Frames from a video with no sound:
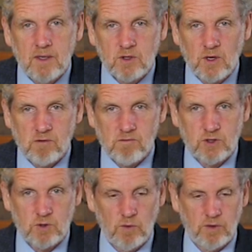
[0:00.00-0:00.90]
he's going to
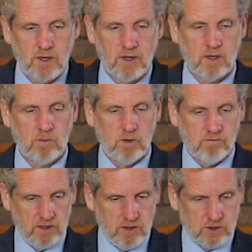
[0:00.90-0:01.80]
restore the kingdom. We
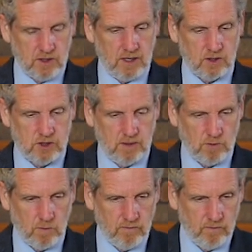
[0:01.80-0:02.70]
read this in Acts
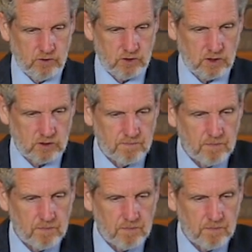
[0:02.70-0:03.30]
chapter 1, verse 6.